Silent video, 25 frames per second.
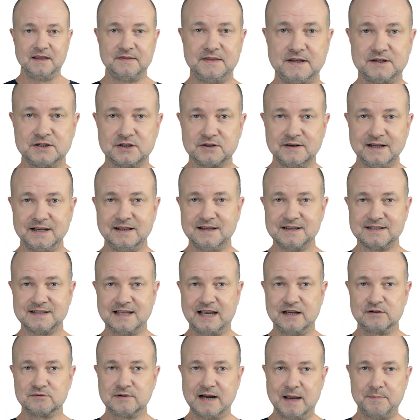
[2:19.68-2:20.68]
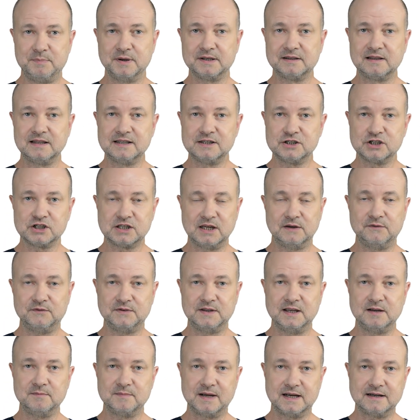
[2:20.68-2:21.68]
The trick is a rapidly
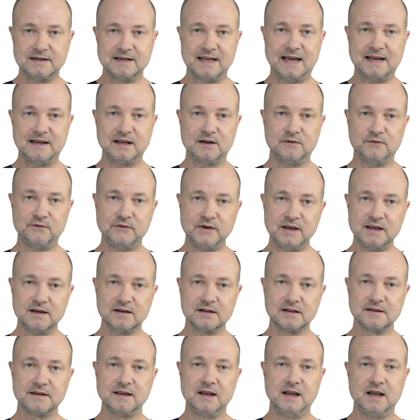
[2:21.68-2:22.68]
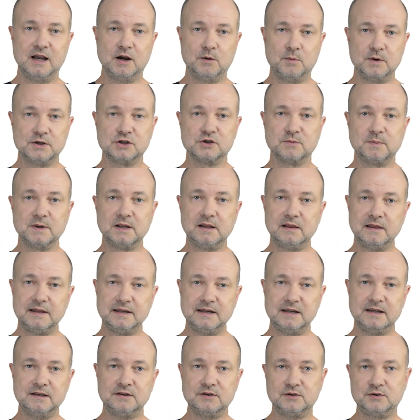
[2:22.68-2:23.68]
shifting magnetic field which will
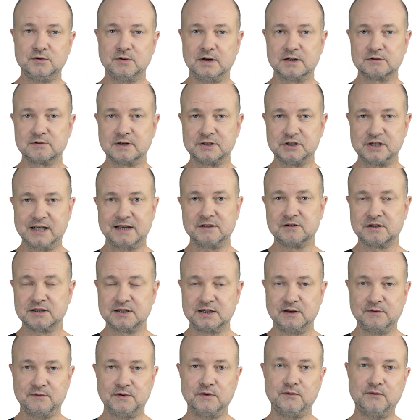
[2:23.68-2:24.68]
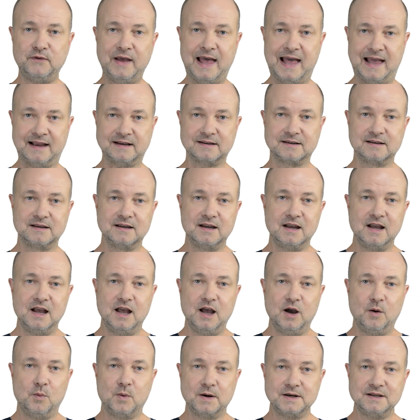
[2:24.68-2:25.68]
lead to a regenerative effect.
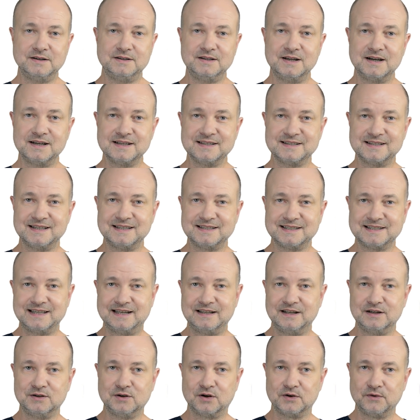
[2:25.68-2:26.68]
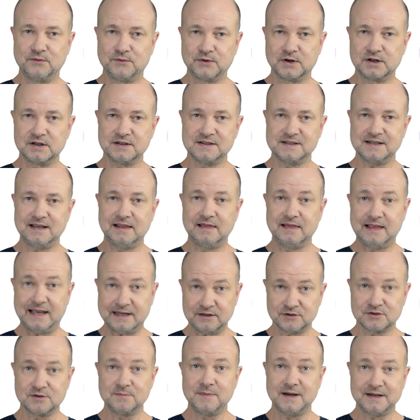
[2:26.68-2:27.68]
What it does is that it converts
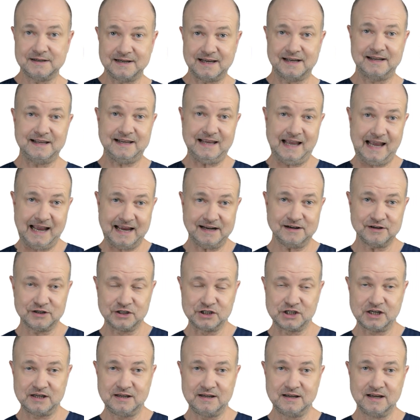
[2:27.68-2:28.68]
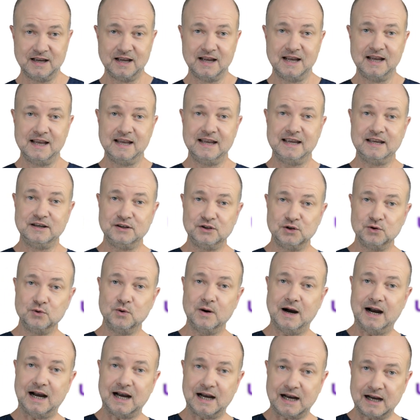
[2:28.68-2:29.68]
electromagnetic energy
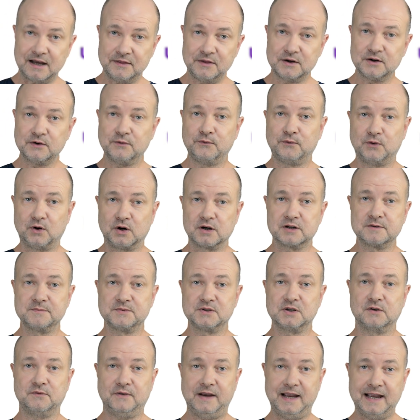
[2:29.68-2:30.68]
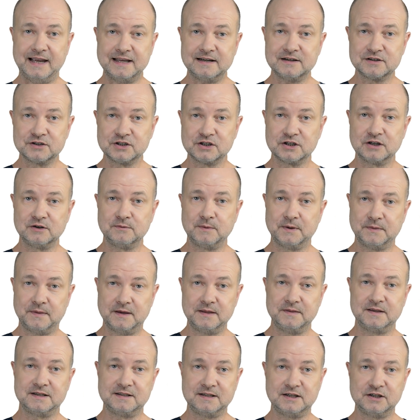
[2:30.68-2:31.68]
into other forms of energy
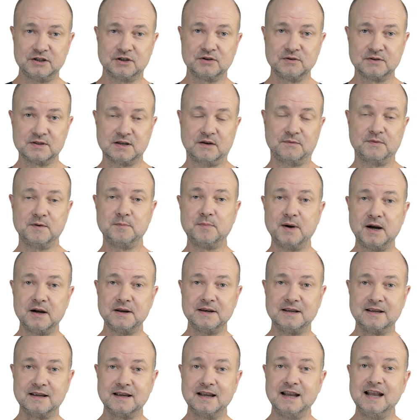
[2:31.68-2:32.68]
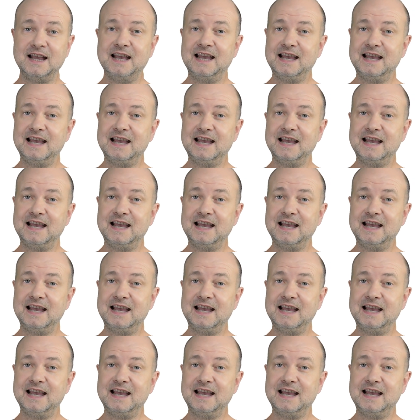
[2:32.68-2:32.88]
within the tissues of the body,